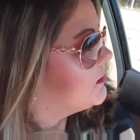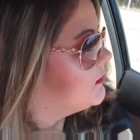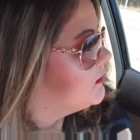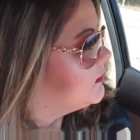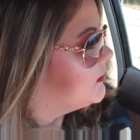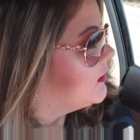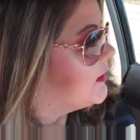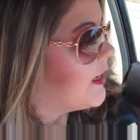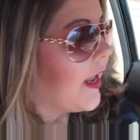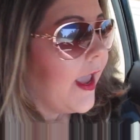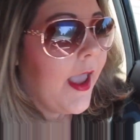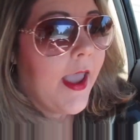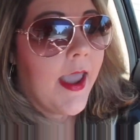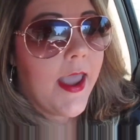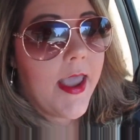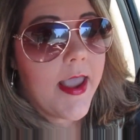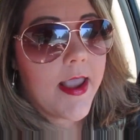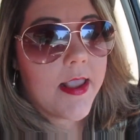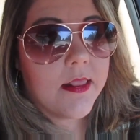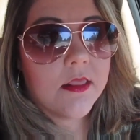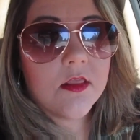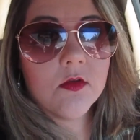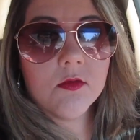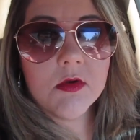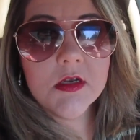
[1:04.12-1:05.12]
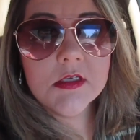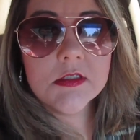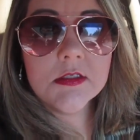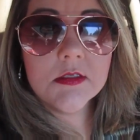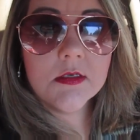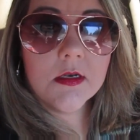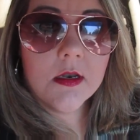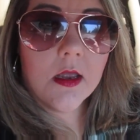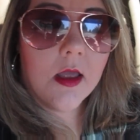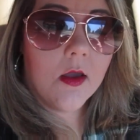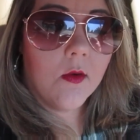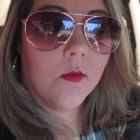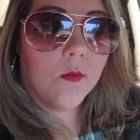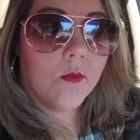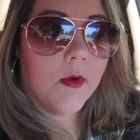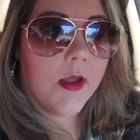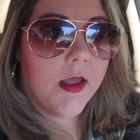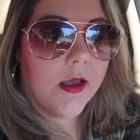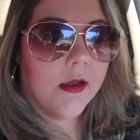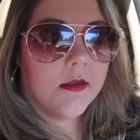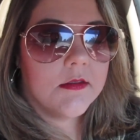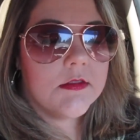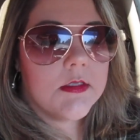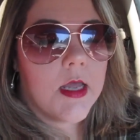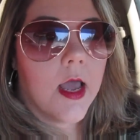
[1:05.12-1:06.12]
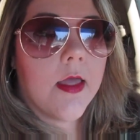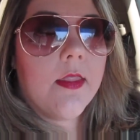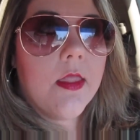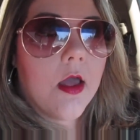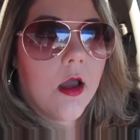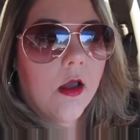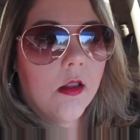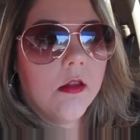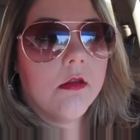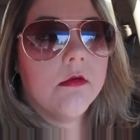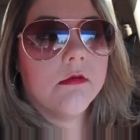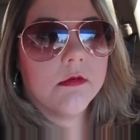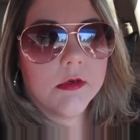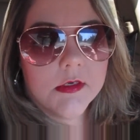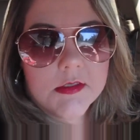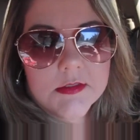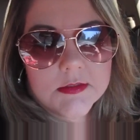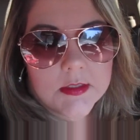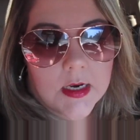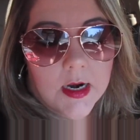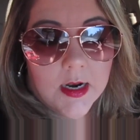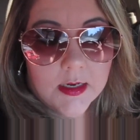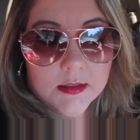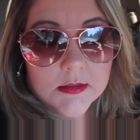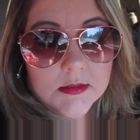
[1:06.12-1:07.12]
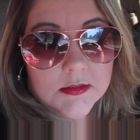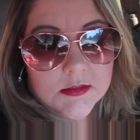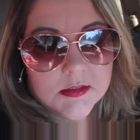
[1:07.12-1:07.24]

today the reason well it's not the only reason I